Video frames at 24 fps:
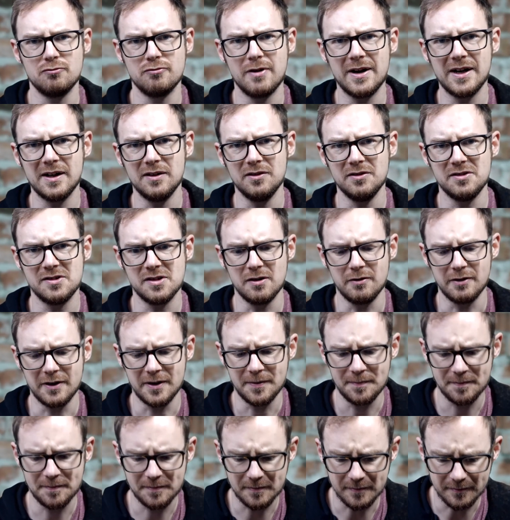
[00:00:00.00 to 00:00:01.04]
rail, sorry.
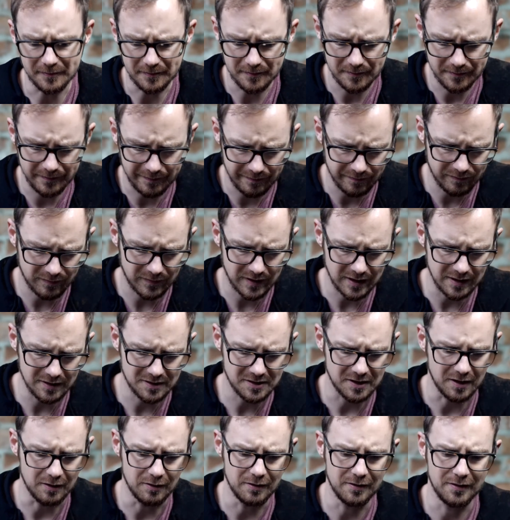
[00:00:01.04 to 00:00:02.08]

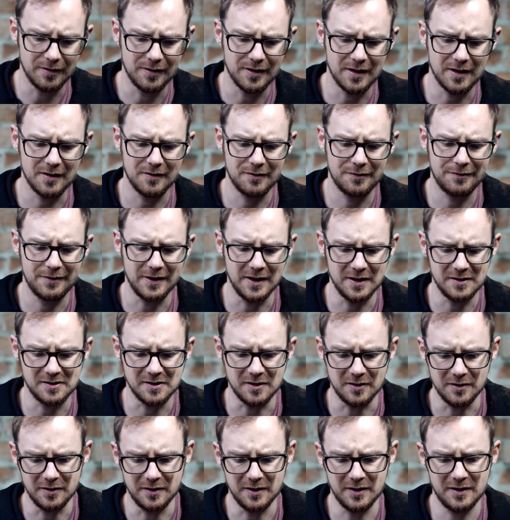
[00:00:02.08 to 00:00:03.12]
So that fits
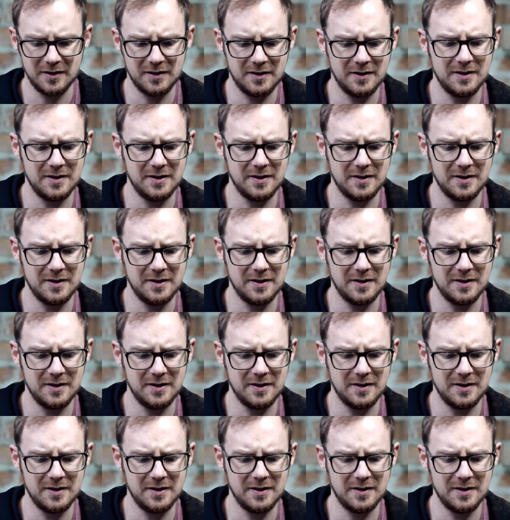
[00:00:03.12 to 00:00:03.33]
on